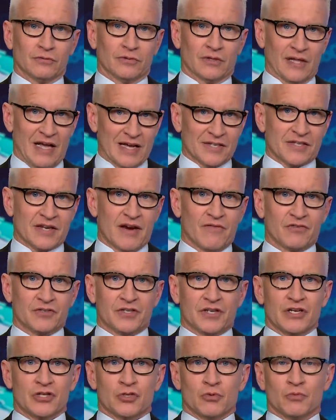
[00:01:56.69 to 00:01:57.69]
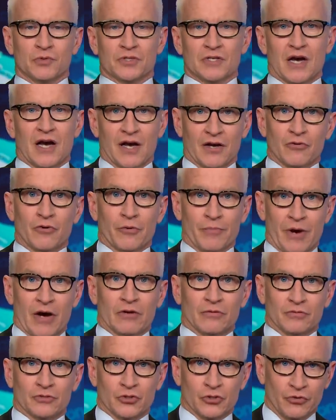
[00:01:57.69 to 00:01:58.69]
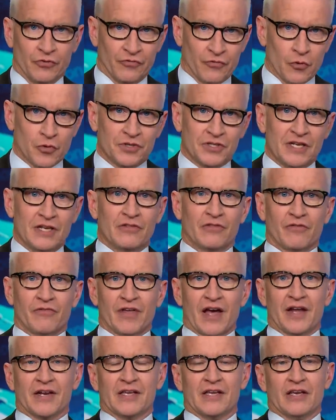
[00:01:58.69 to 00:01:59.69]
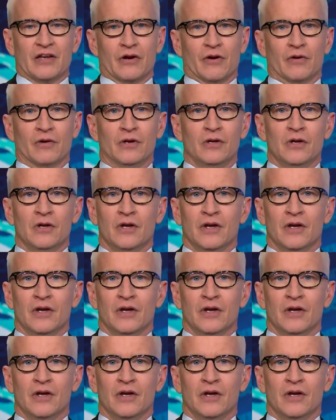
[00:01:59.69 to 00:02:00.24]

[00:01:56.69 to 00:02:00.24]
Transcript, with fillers: The last conversation was on or about June 14th of that year.